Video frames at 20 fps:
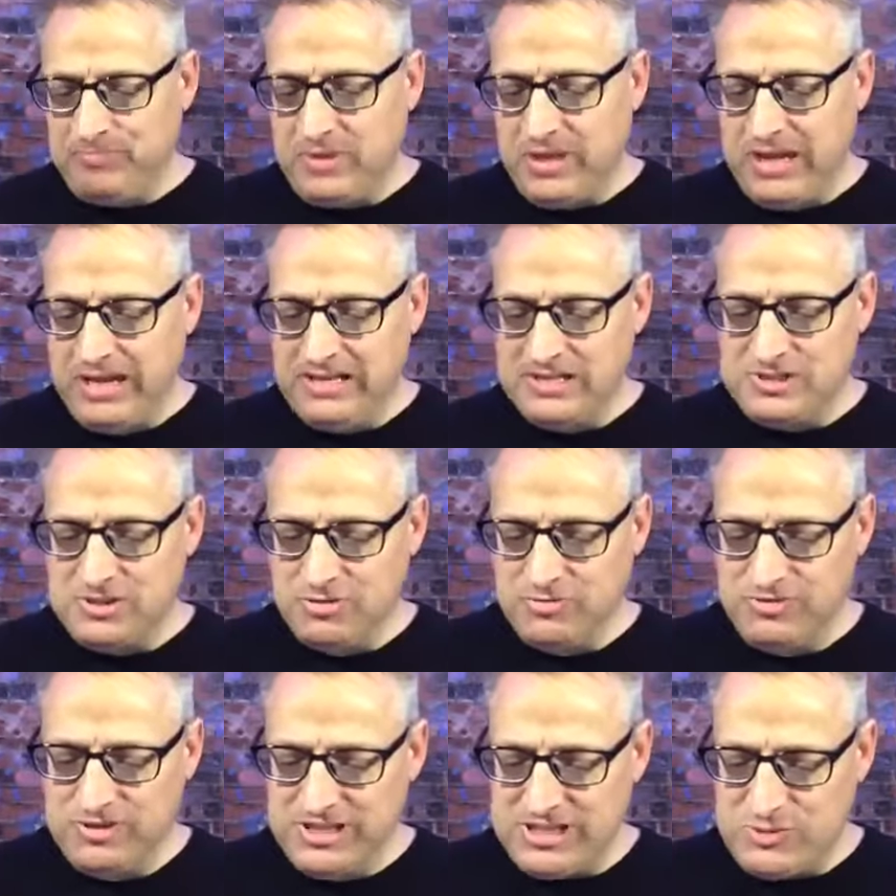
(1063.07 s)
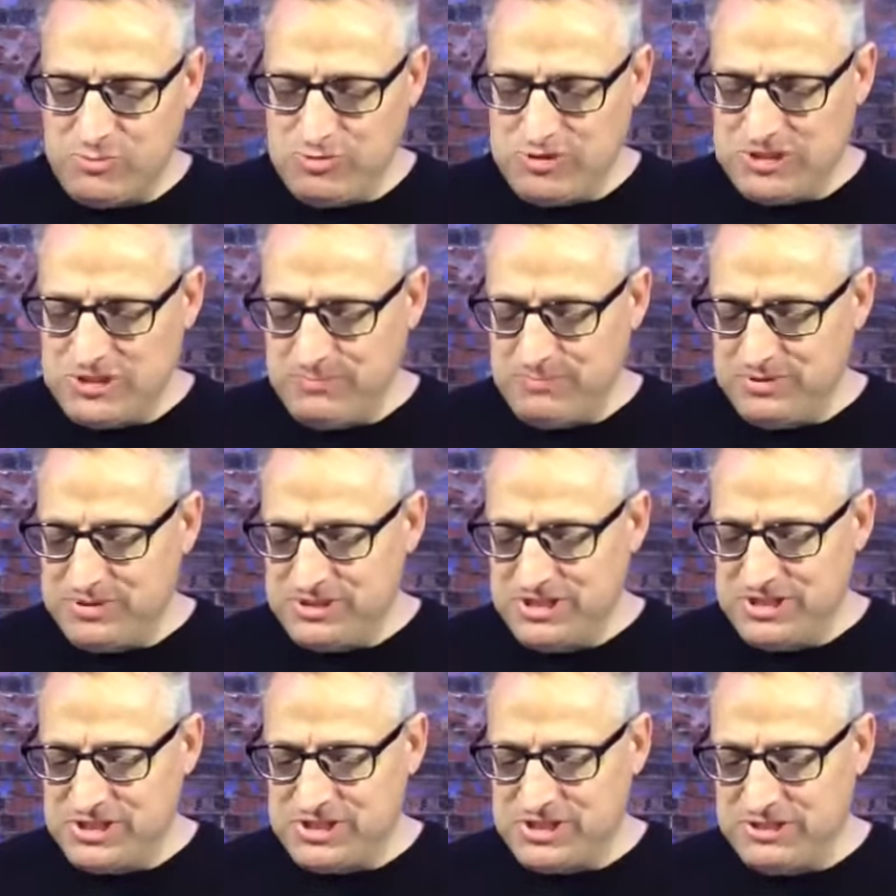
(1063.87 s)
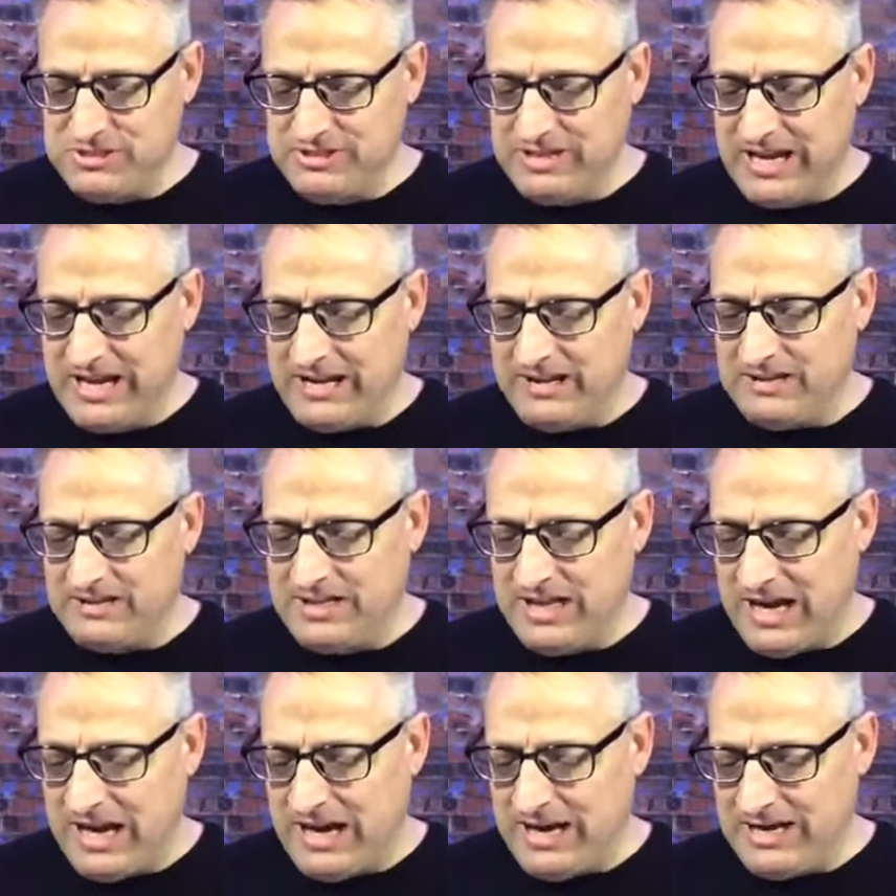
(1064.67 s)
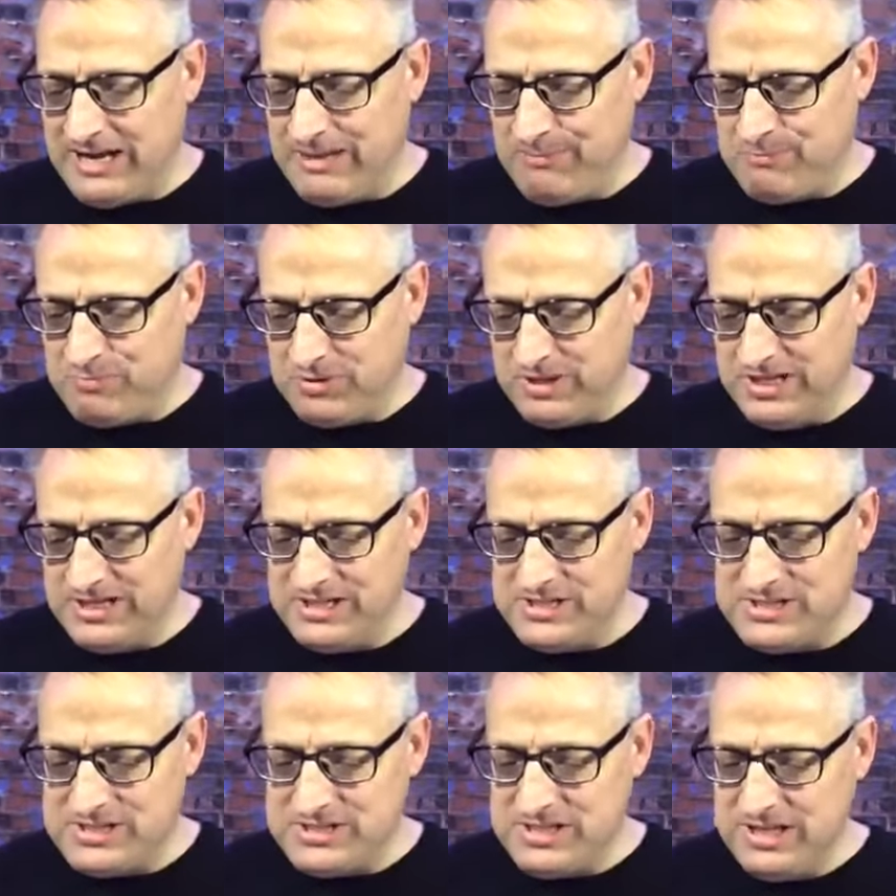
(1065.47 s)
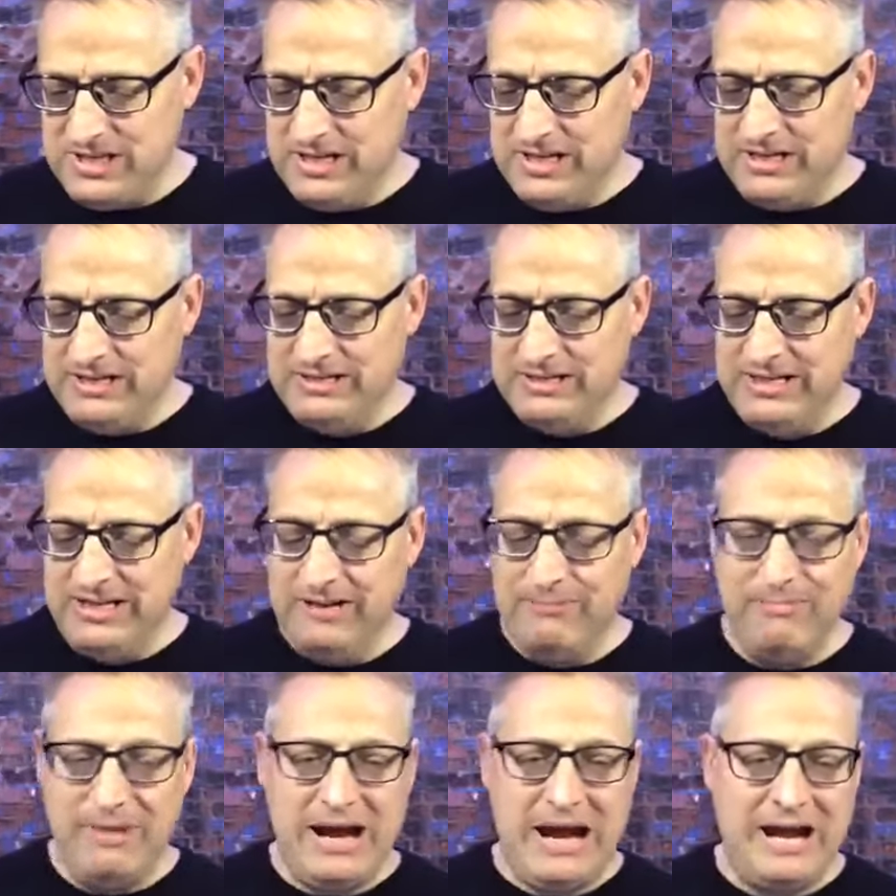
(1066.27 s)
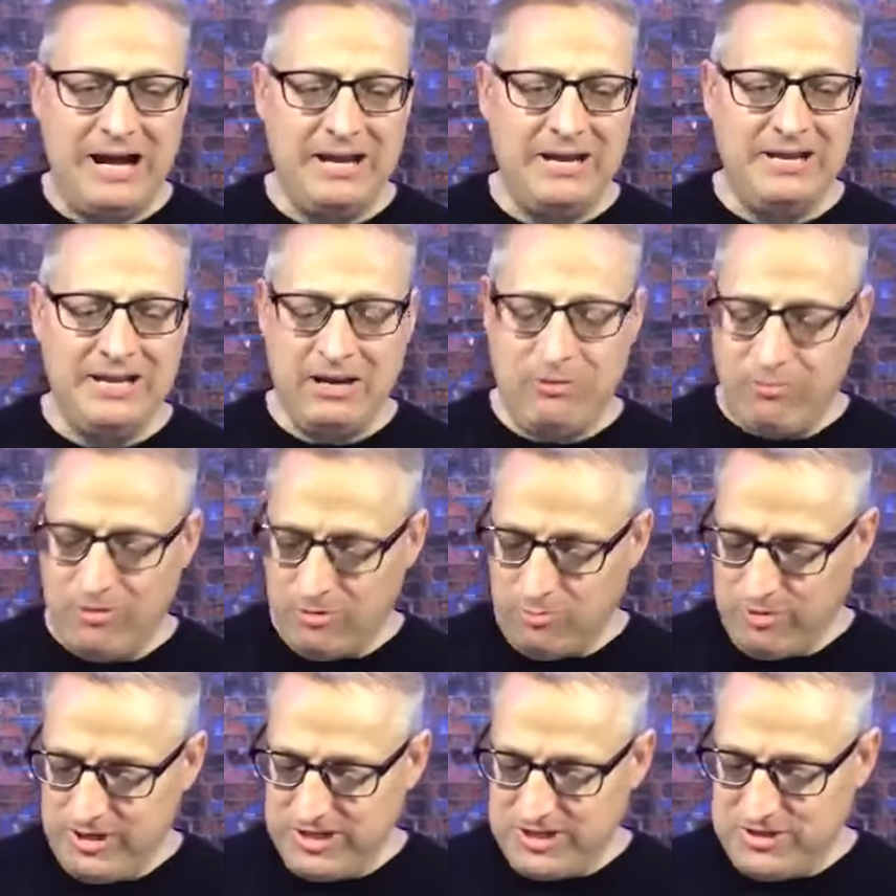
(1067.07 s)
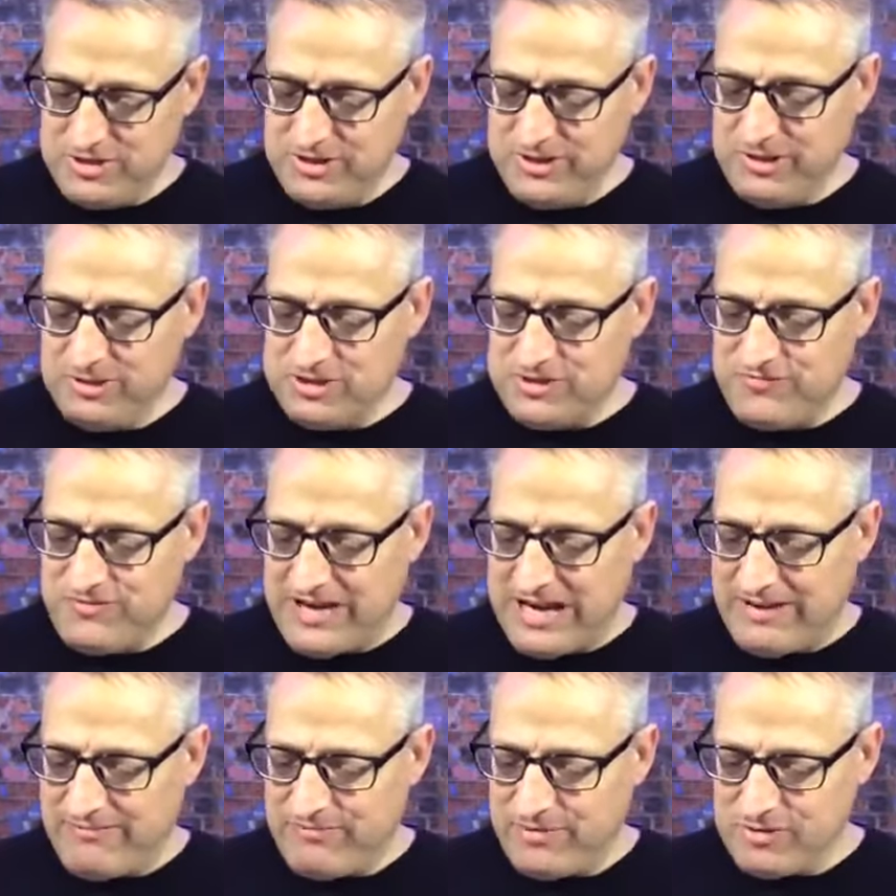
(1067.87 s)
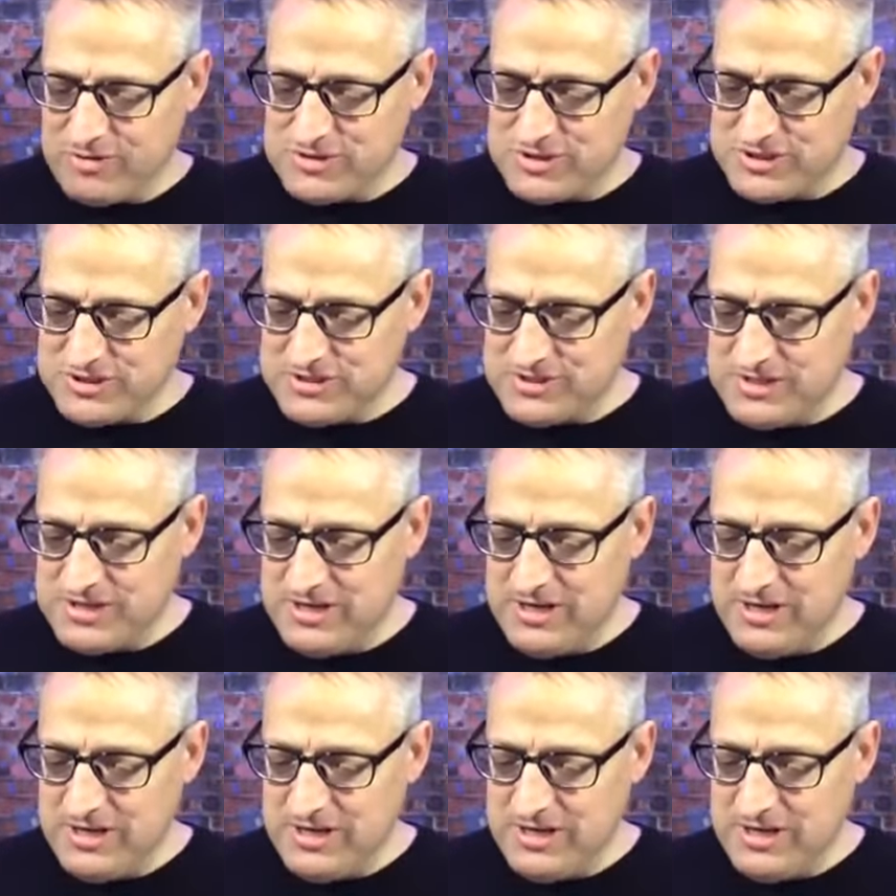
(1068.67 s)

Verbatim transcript: And so this was the position that God had placed Nehemiah in. I want to read to you those five verses.